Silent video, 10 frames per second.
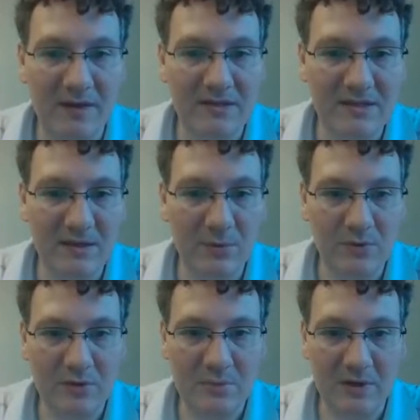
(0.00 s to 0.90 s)
of z with
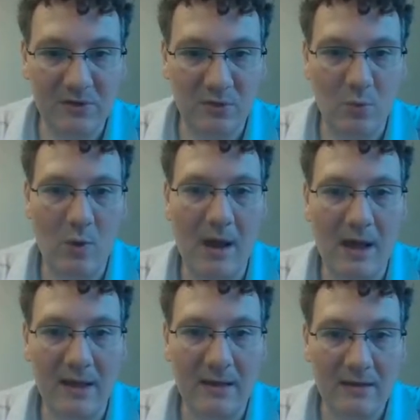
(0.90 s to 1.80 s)
respect to
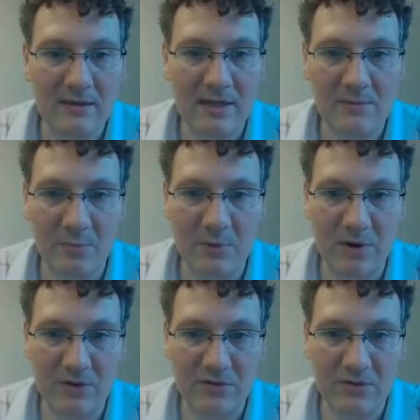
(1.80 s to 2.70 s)
y times the
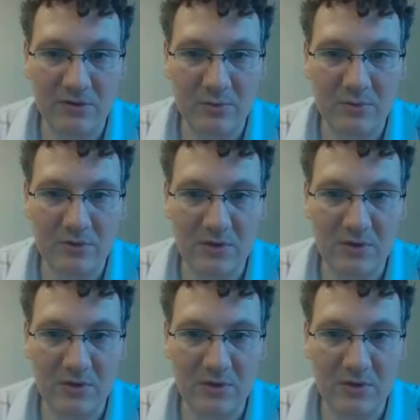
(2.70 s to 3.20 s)
partial